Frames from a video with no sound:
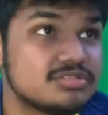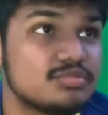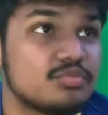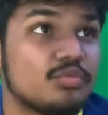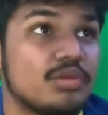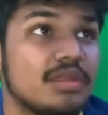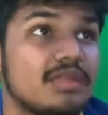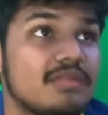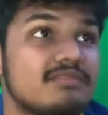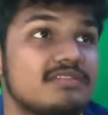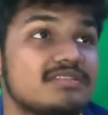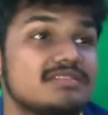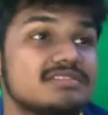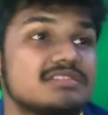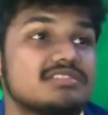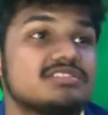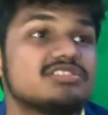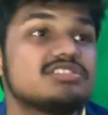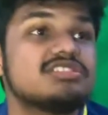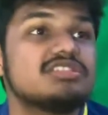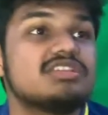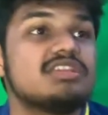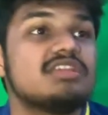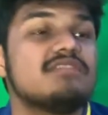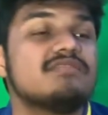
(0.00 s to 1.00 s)
Ravens and
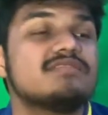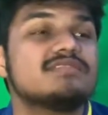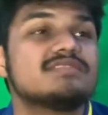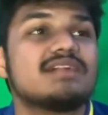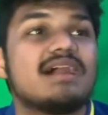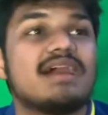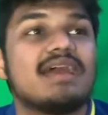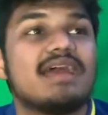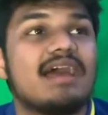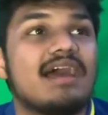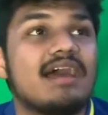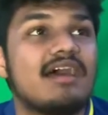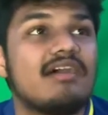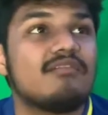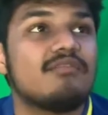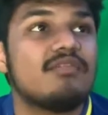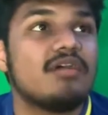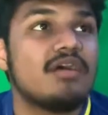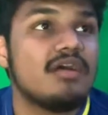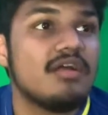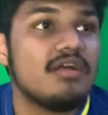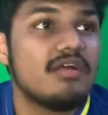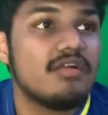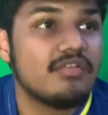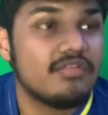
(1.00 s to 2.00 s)
Chiefs, I have
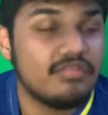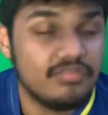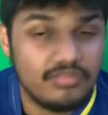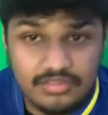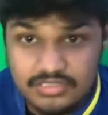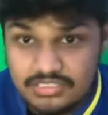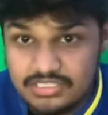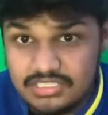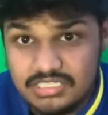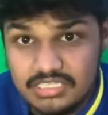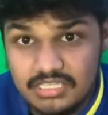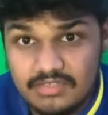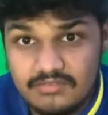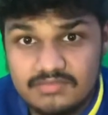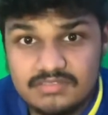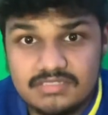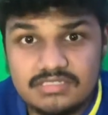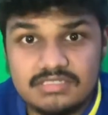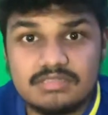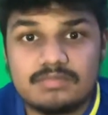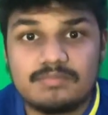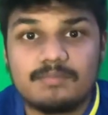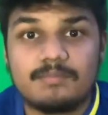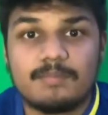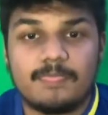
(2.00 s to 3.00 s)
the Chiefs.
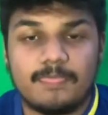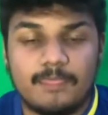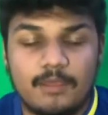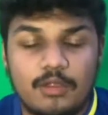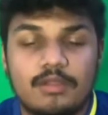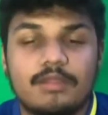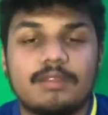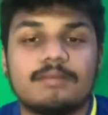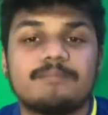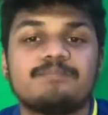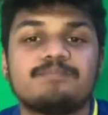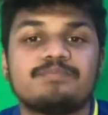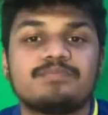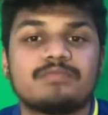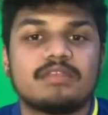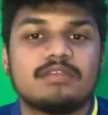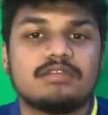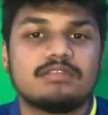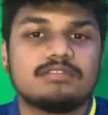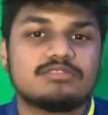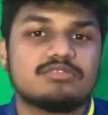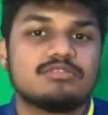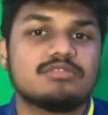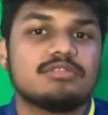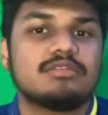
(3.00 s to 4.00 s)
All right.
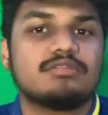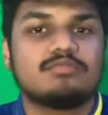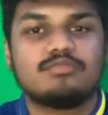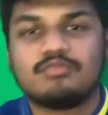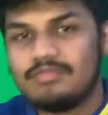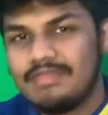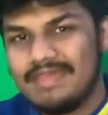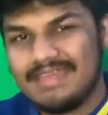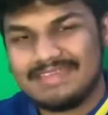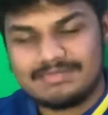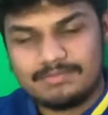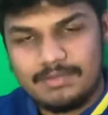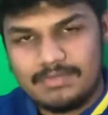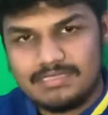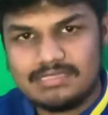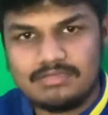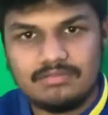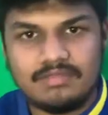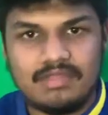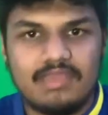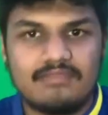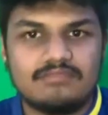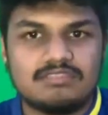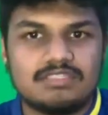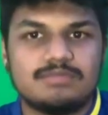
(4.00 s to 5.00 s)
So then that's basically the
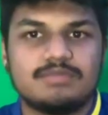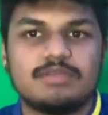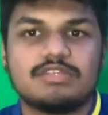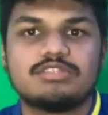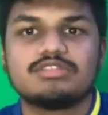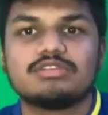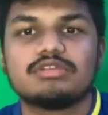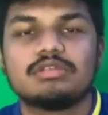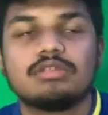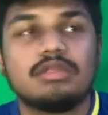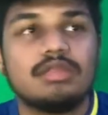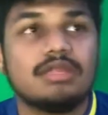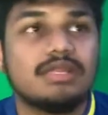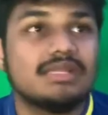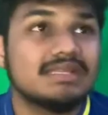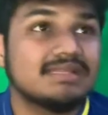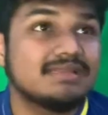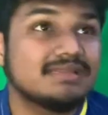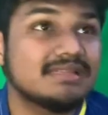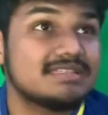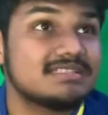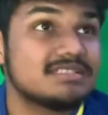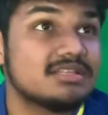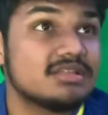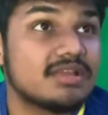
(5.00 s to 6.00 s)
AFC picture.
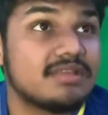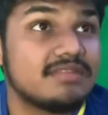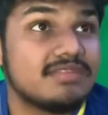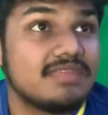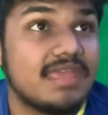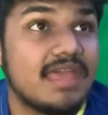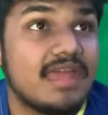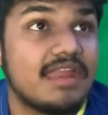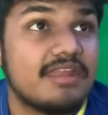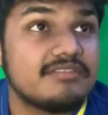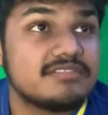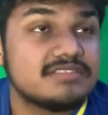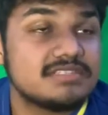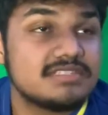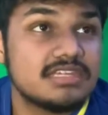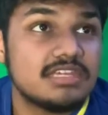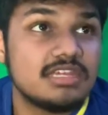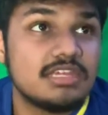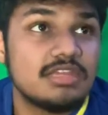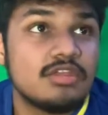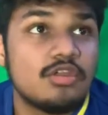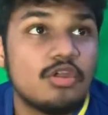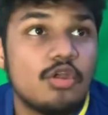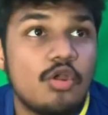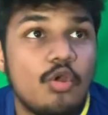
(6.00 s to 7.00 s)
Let's look at the NFC.